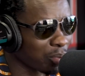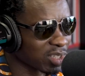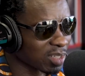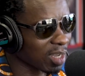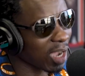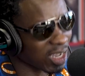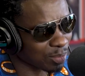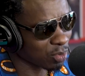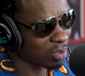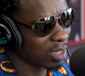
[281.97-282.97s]
preaching the
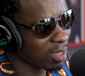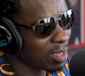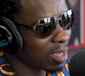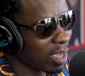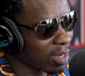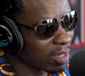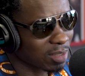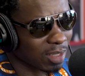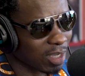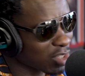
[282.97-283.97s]
gospel. Oh man. And they
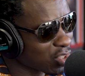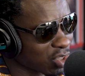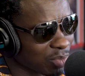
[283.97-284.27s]
said And